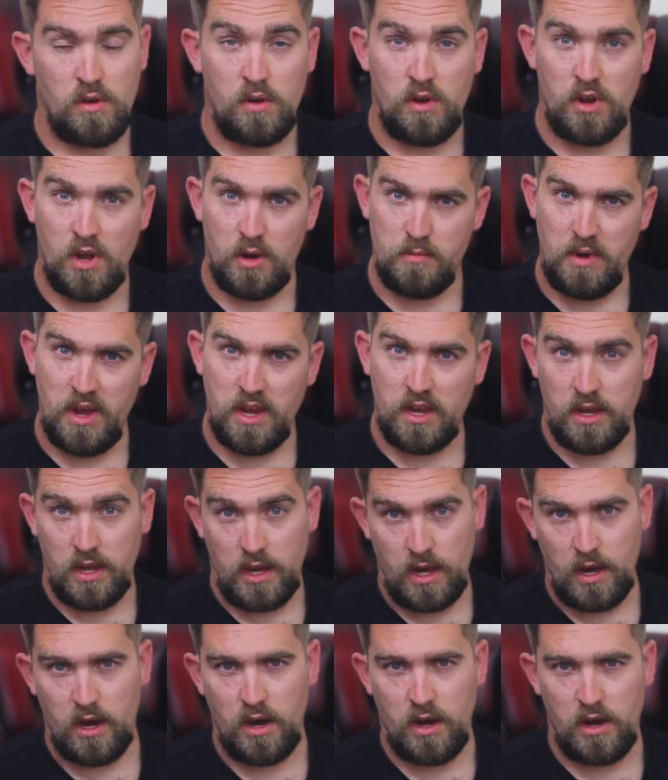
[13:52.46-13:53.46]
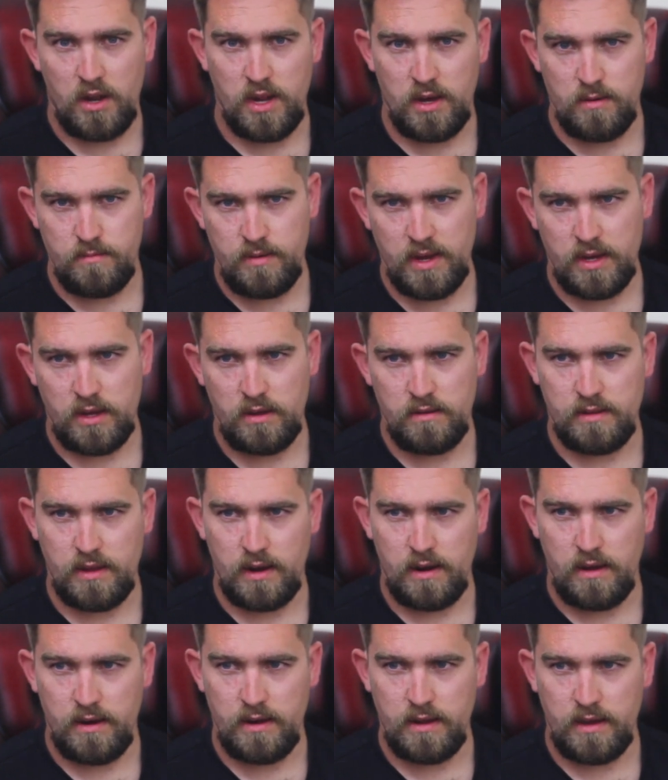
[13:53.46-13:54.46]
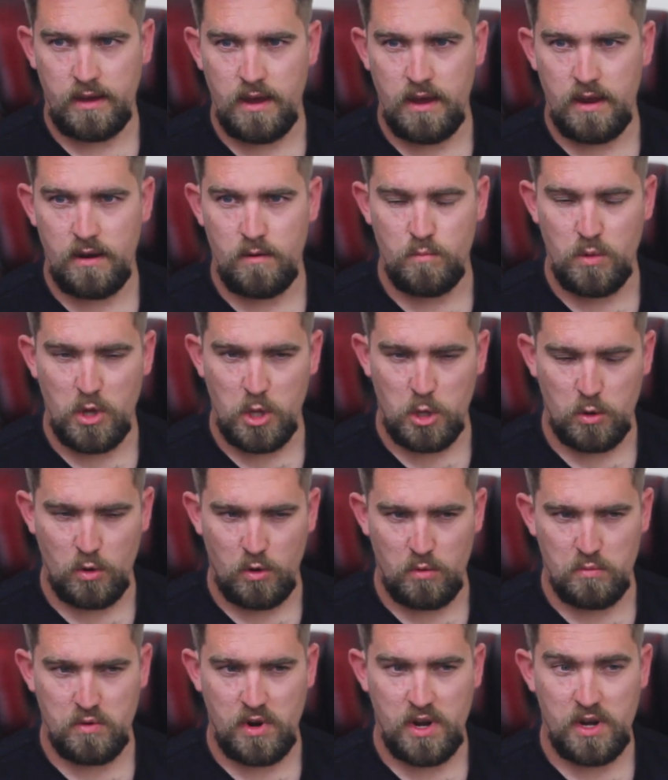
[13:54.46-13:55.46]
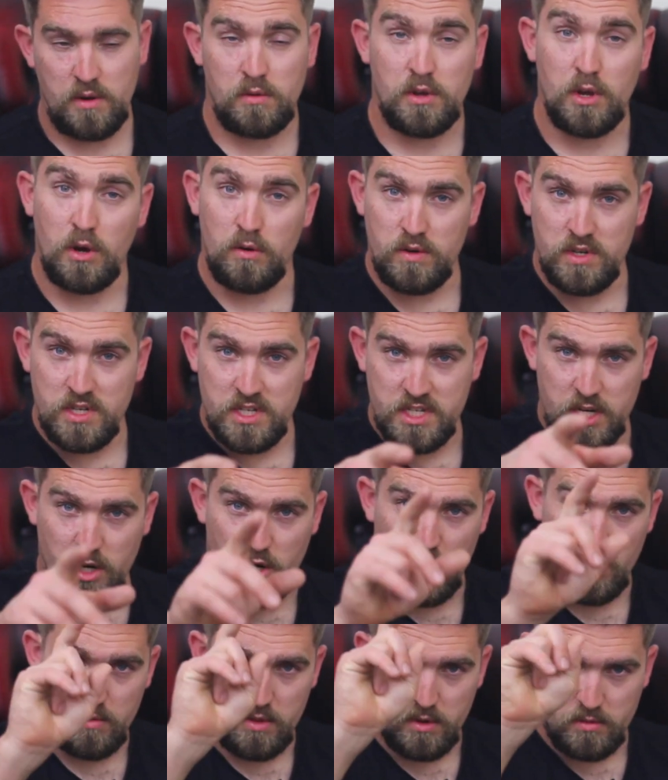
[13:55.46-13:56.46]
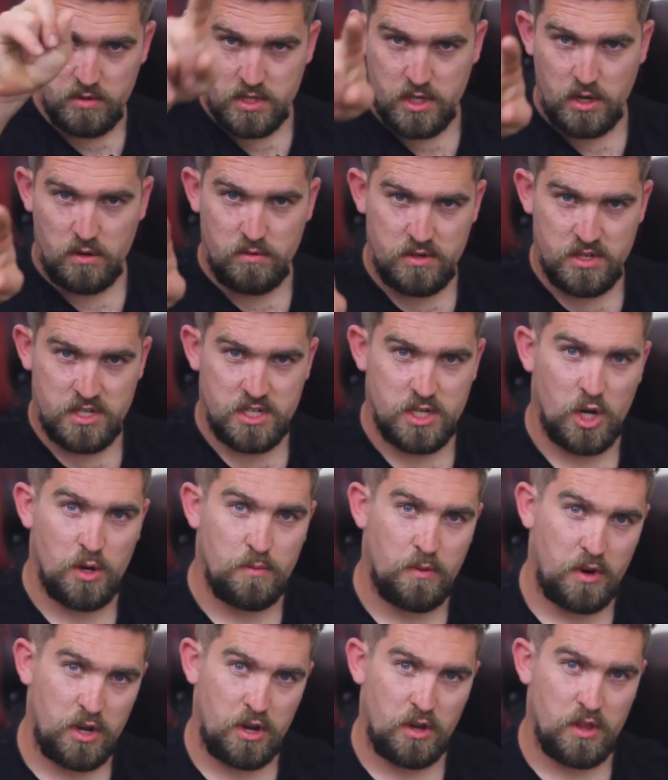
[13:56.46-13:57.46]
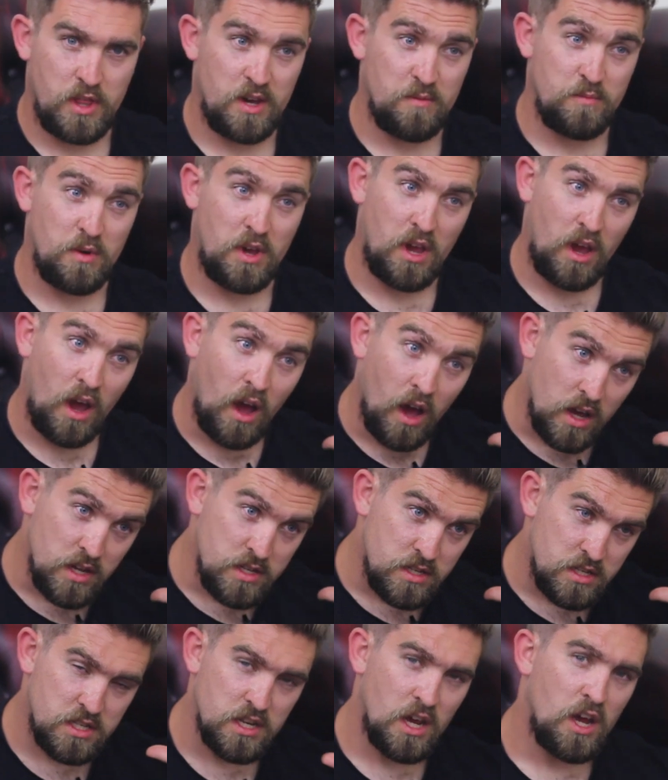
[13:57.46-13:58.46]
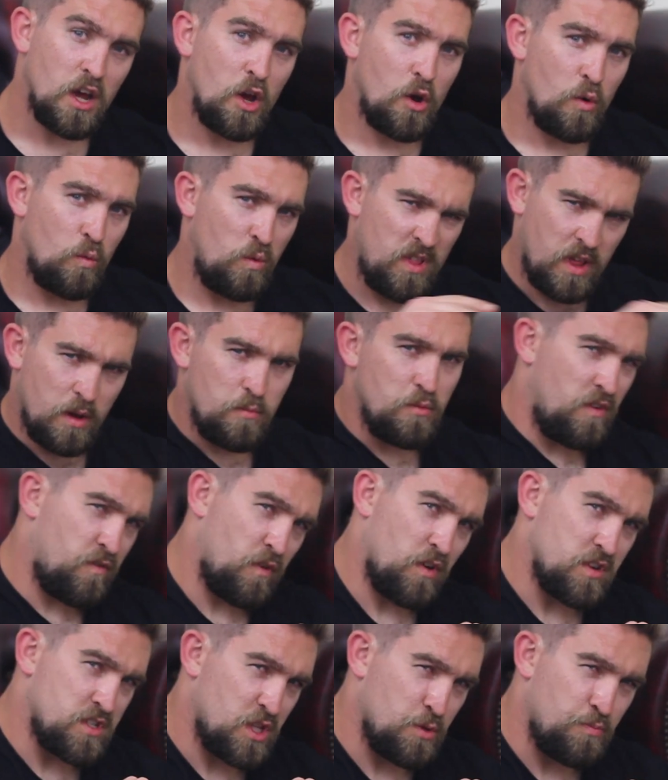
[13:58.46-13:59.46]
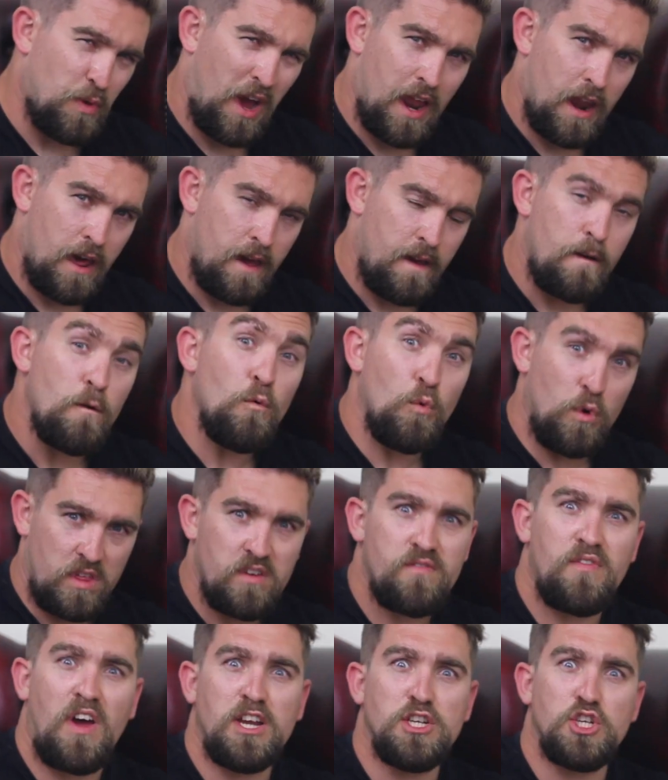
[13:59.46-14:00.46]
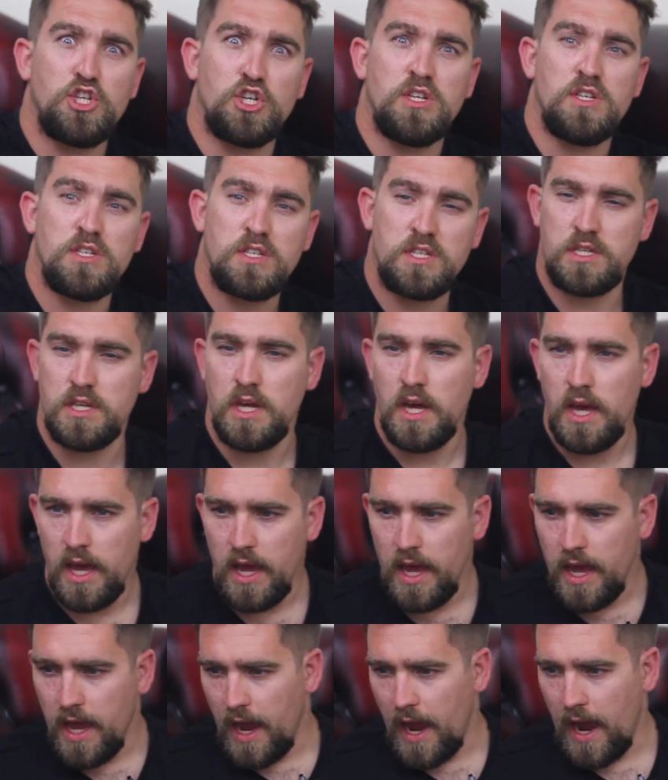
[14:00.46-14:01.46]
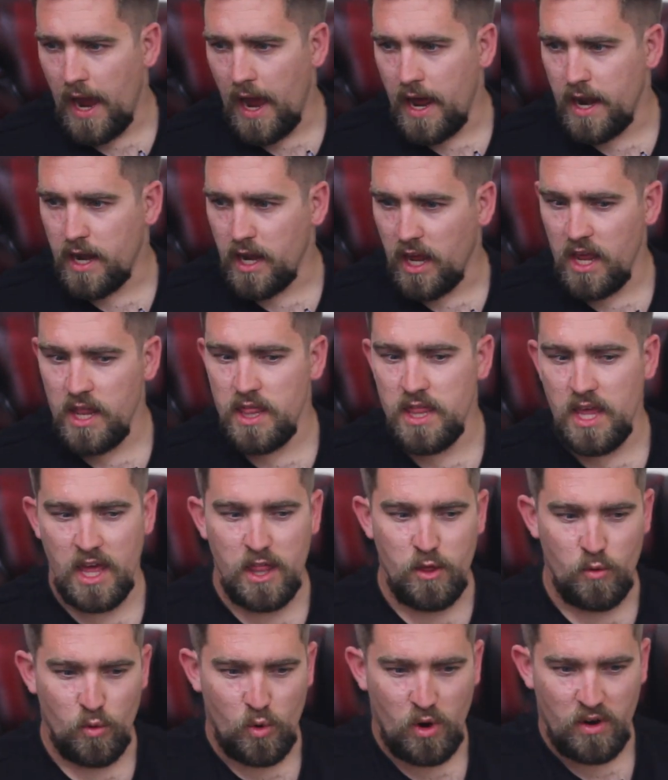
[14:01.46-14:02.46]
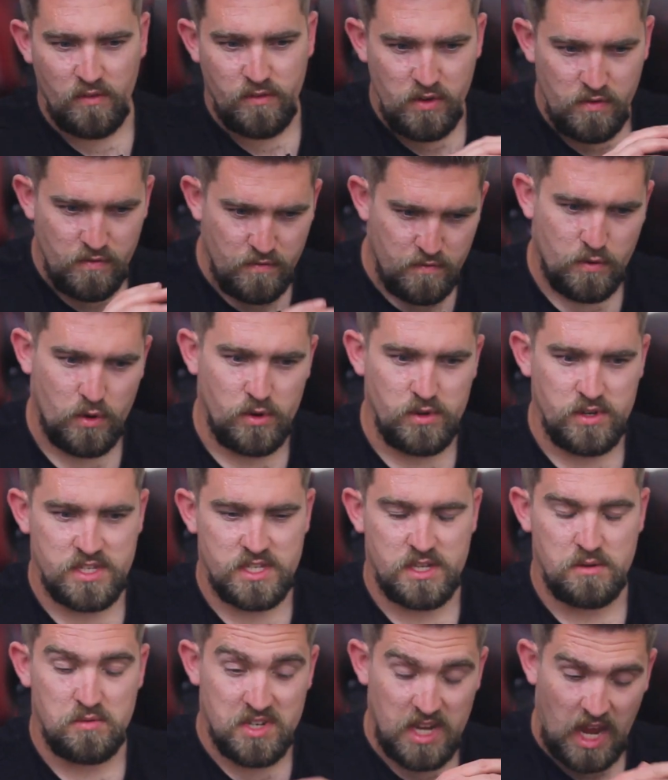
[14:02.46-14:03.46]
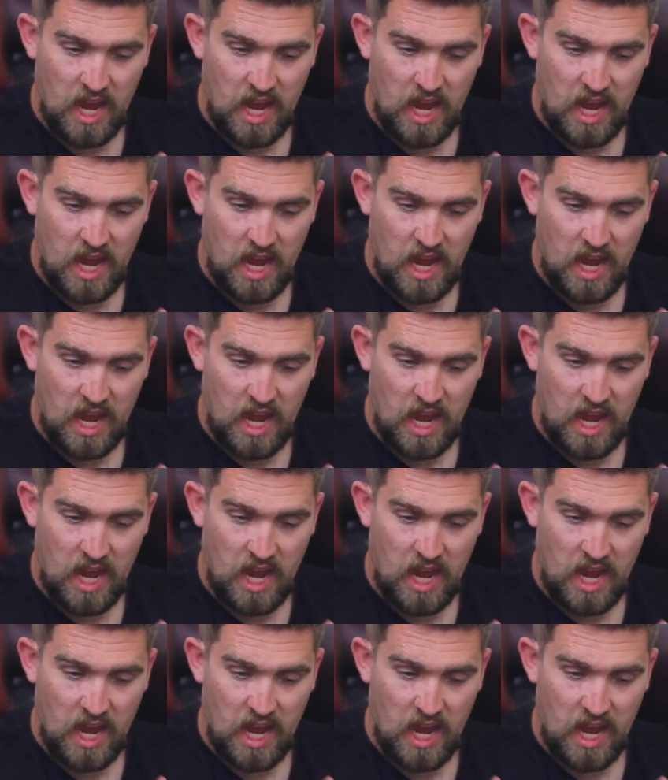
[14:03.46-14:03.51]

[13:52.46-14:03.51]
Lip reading: Nutmeg, and get high nutmeg, use that line again. Bit of shortbread, golden syrup. There was golden syrup, I know that because we then moved on to the palate with a vengeance. And in there were quite a few fruits. There was